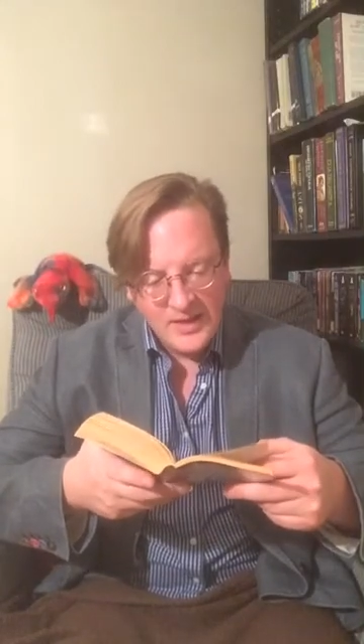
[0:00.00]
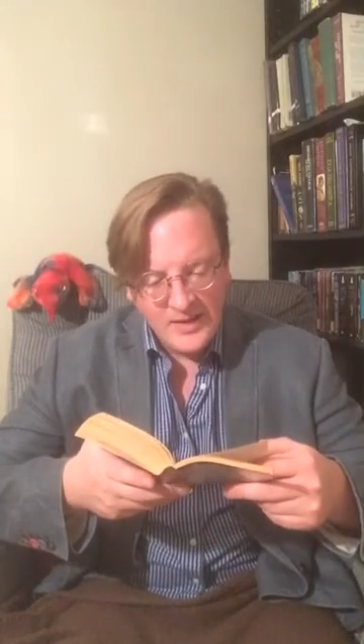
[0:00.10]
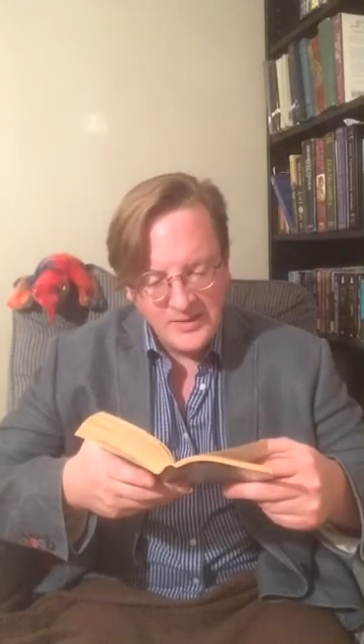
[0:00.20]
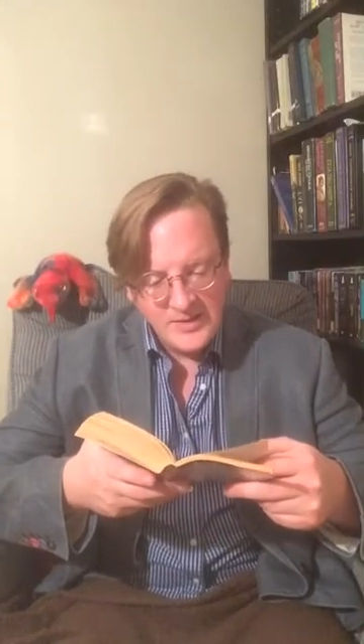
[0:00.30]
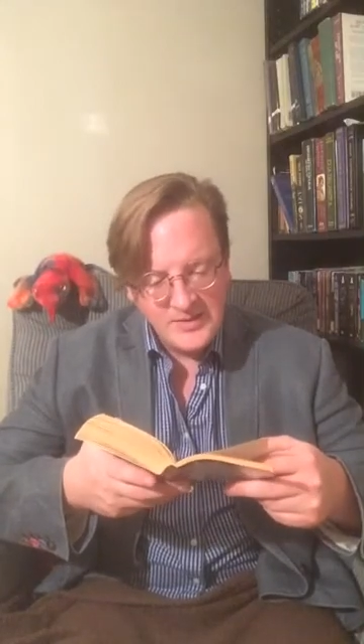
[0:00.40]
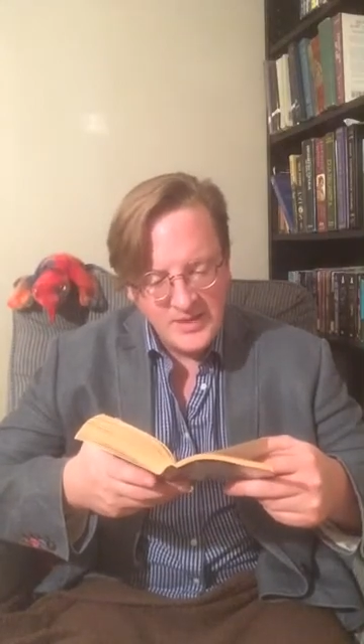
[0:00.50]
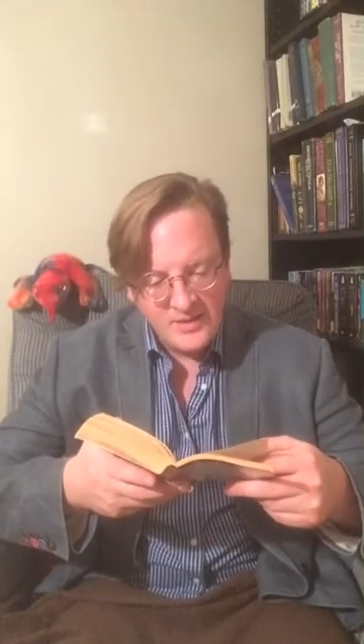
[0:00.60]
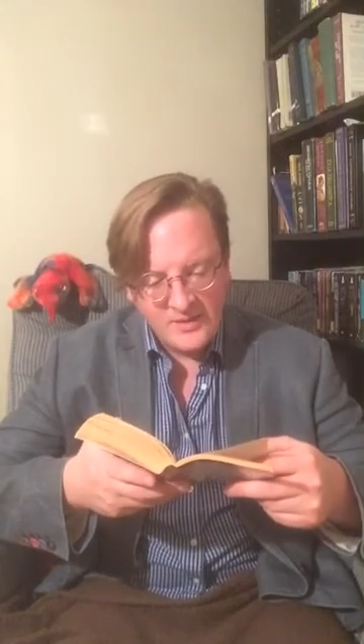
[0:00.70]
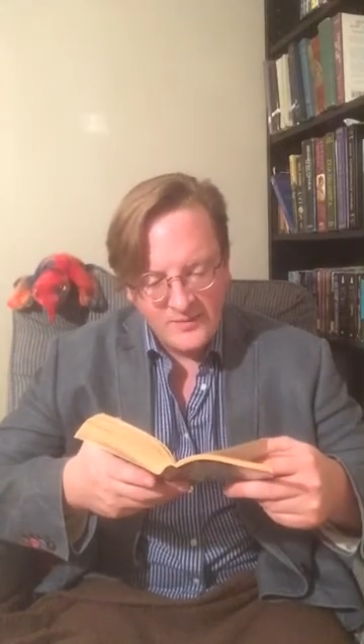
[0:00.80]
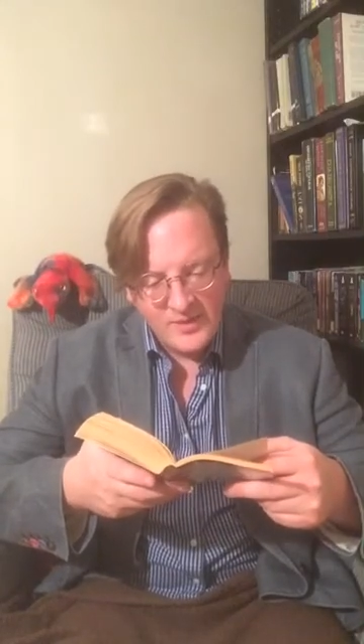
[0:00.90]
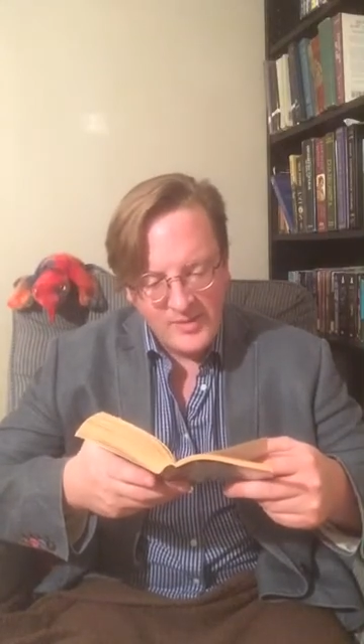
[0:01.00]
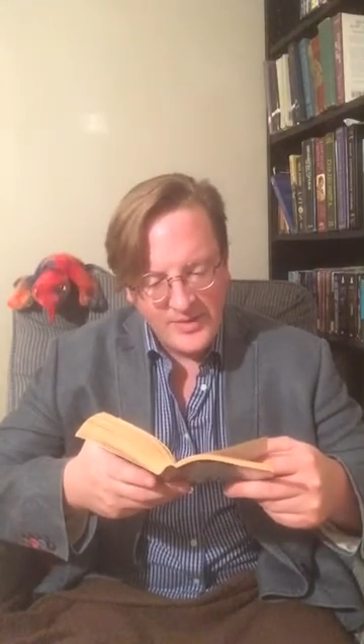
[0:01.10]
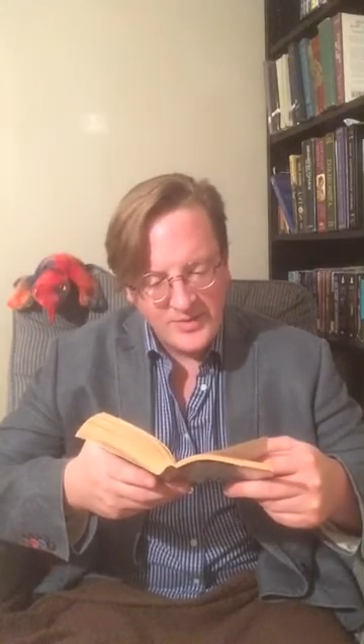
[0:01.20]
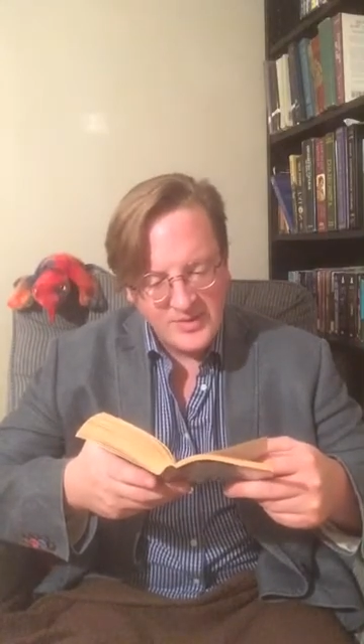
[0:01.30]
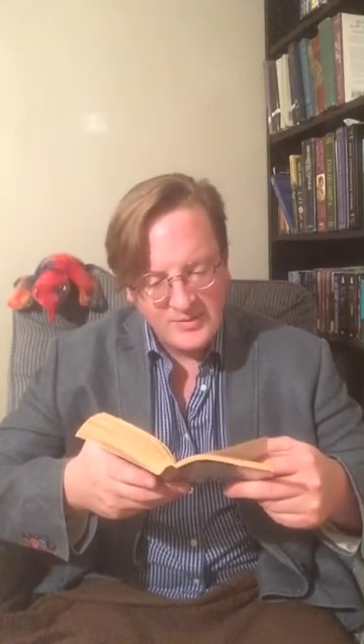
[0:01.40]
and considered for
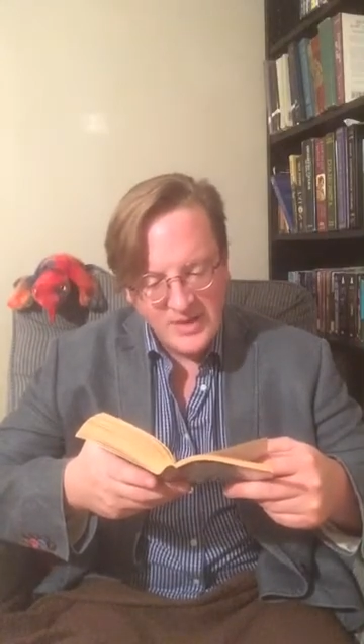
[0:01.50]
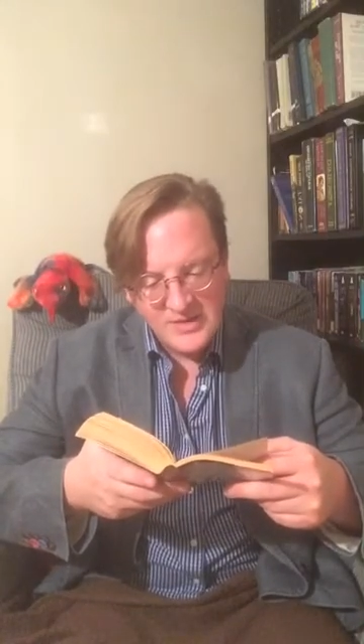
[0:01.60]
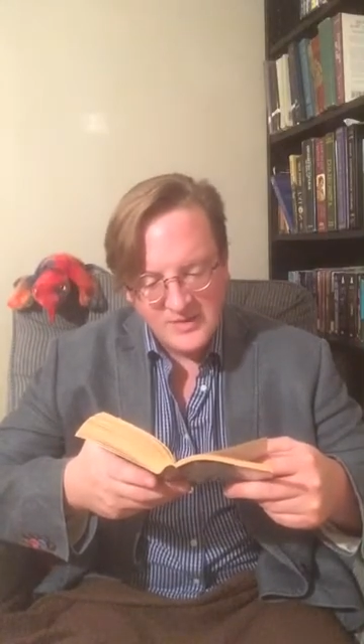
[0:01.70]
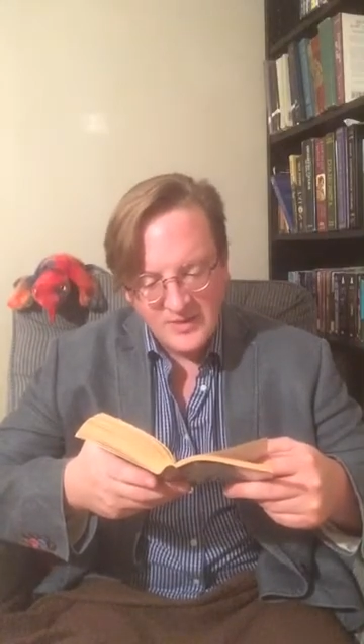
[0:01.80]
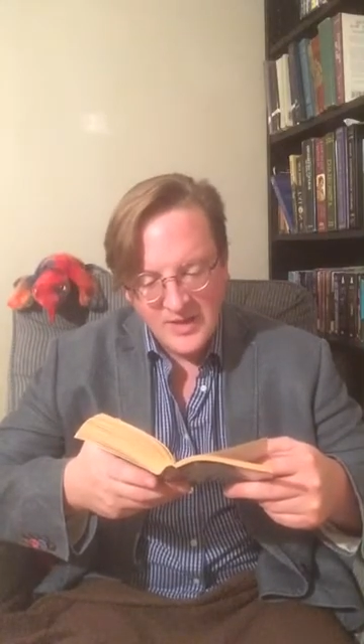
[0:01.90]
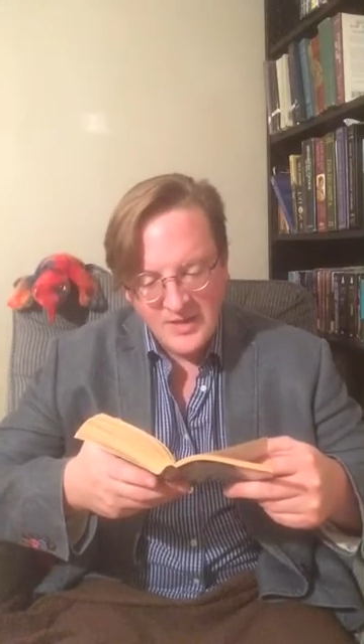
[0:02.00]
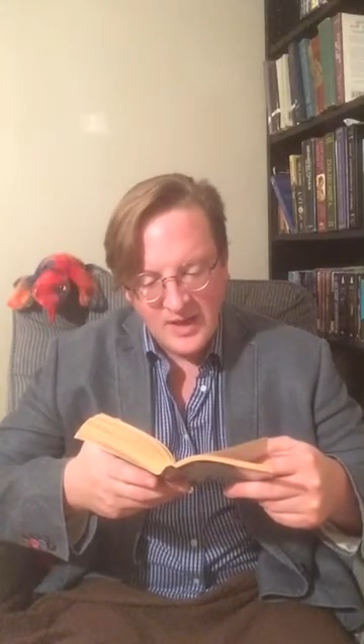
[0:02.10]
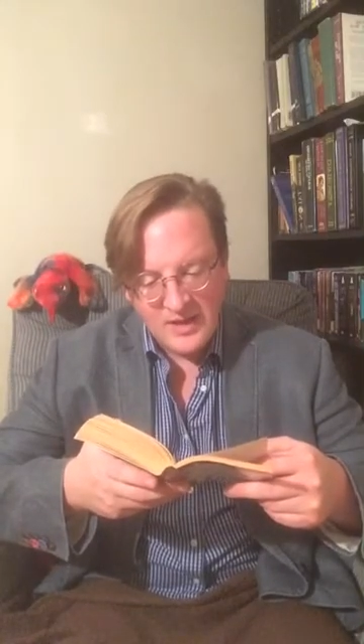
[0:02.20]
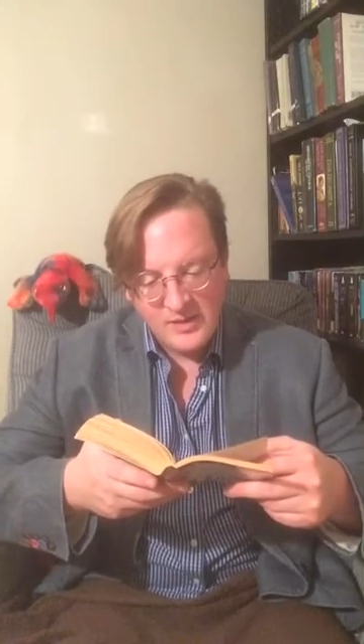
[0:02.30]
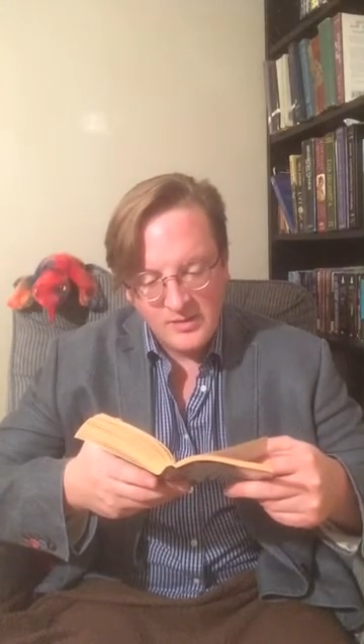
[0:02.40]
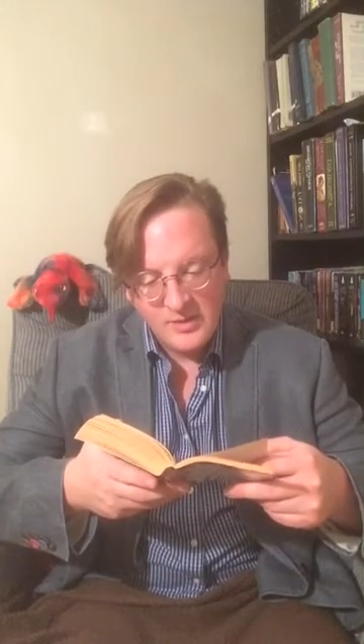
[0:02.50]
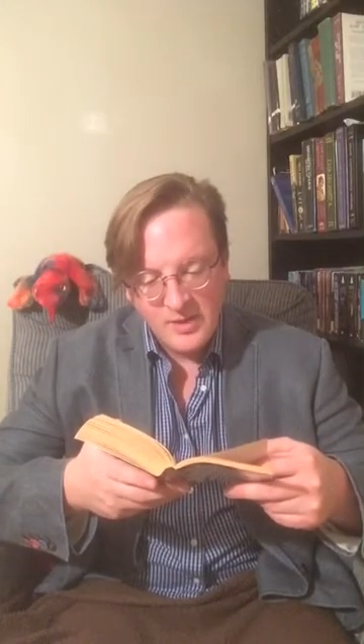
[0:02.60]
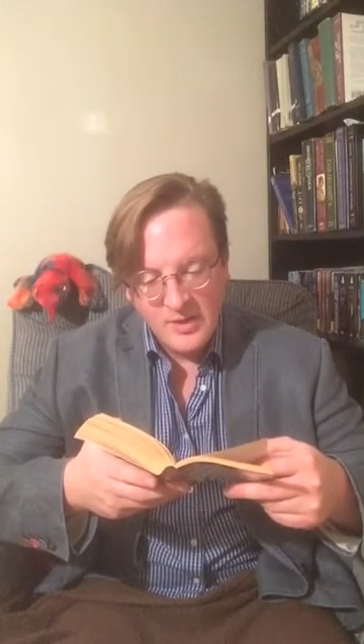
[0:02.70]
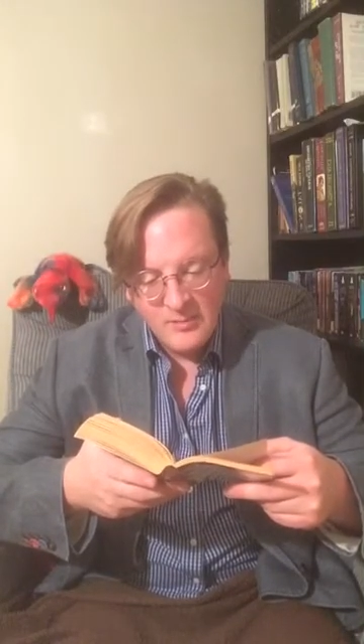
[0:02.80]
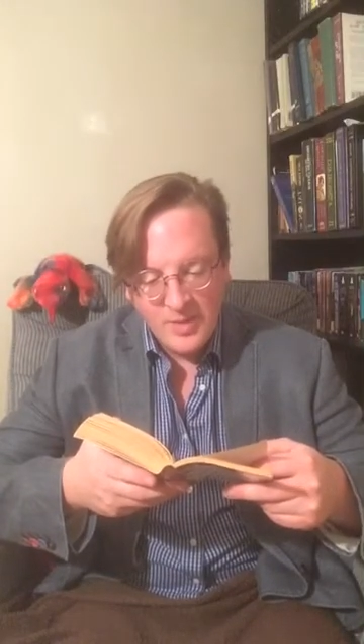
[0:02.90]
about the space of an inhale,
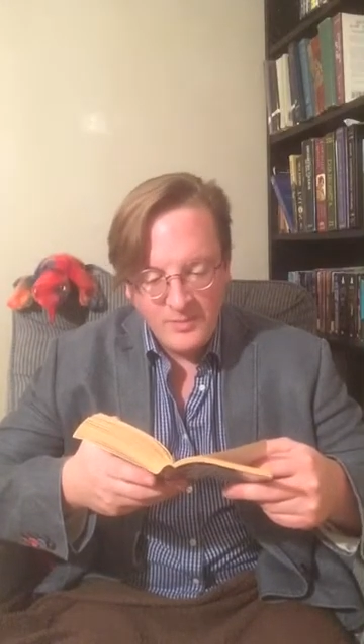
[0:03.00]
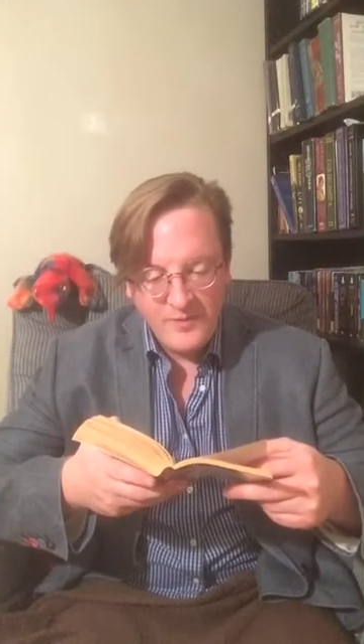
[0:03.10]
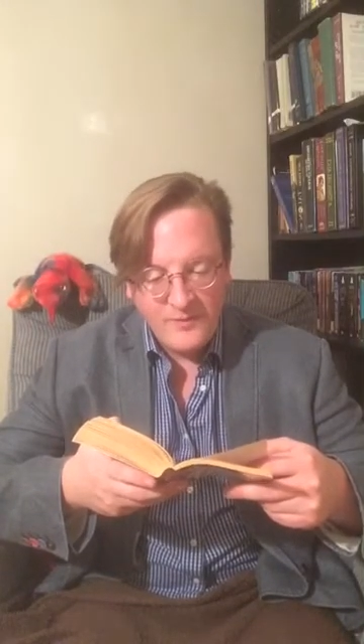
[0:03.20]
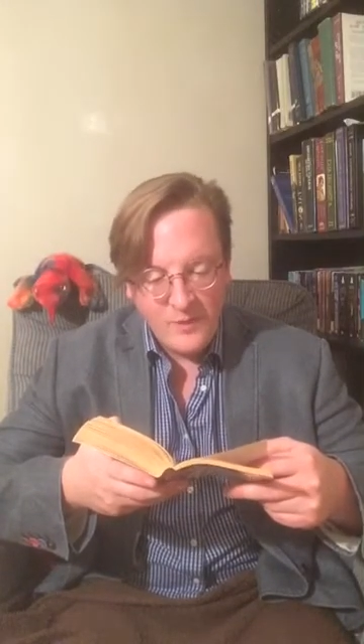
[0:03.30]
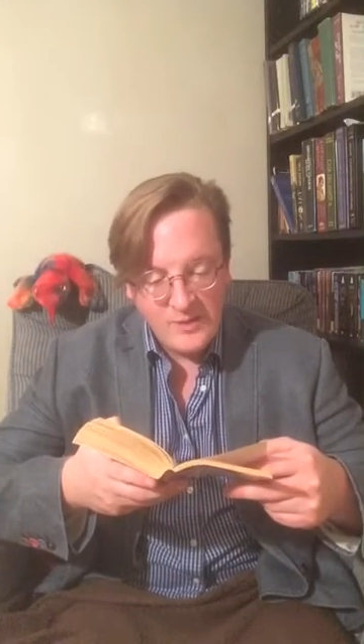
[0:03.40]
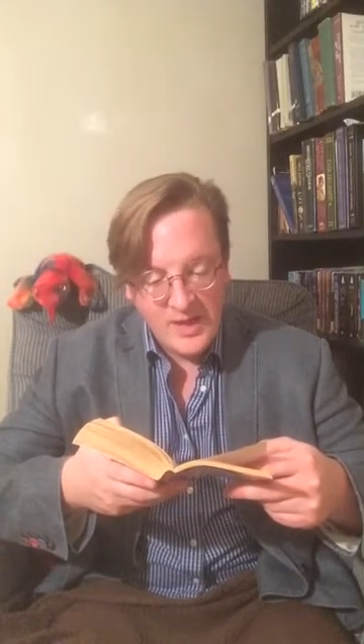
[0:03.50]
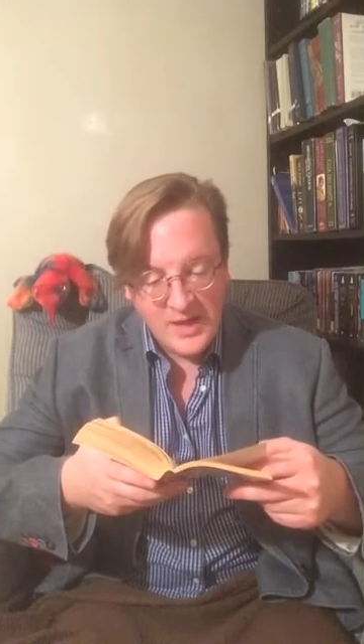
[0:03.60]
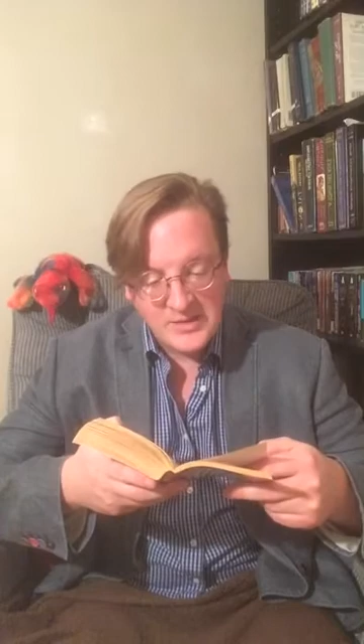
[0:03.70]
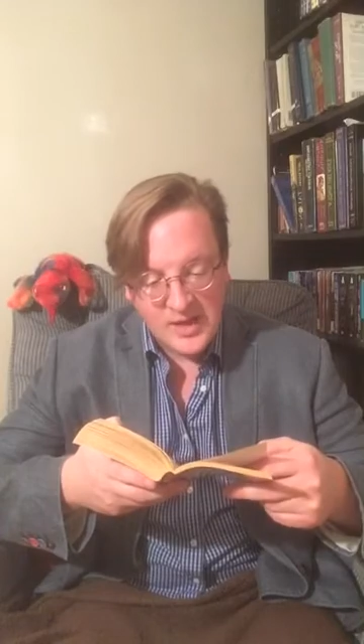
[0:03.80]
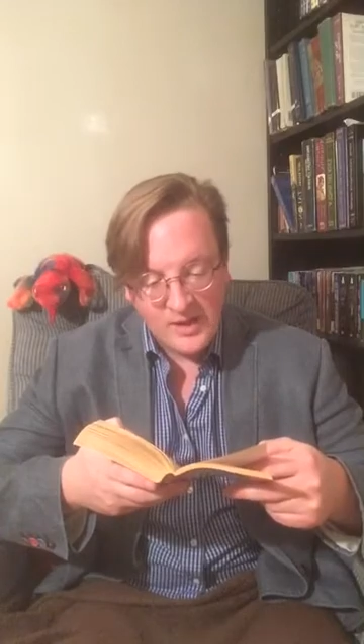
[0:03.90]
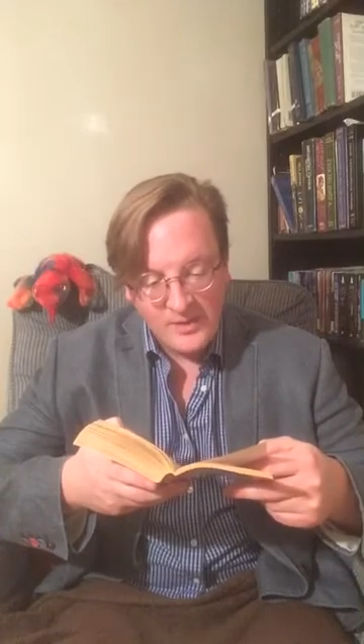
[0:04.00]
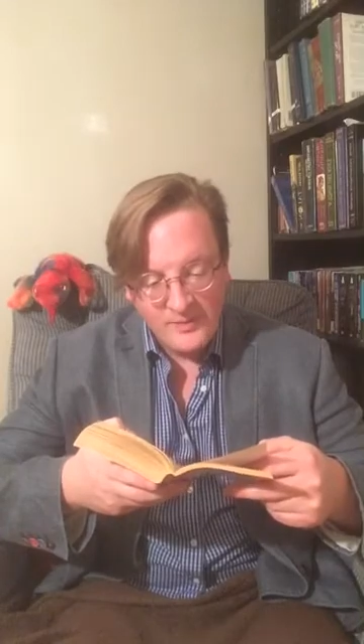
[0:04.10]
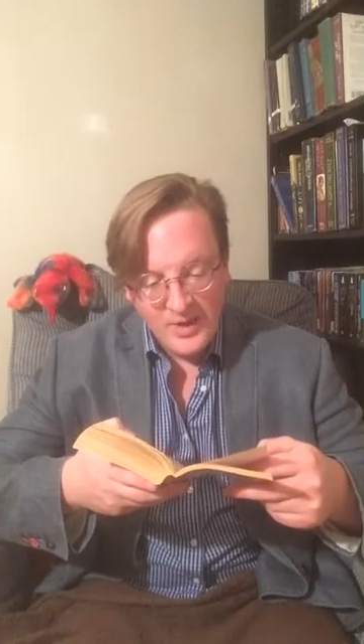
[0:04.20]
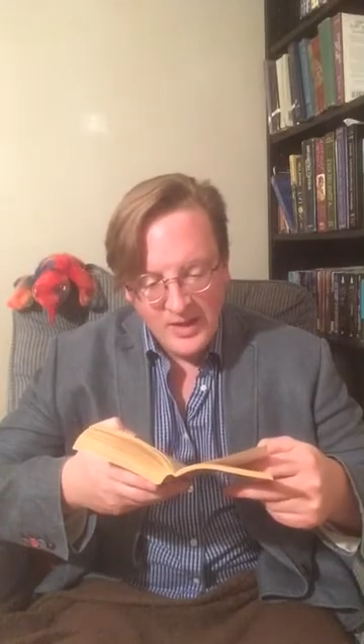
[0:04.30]
but before the exhale,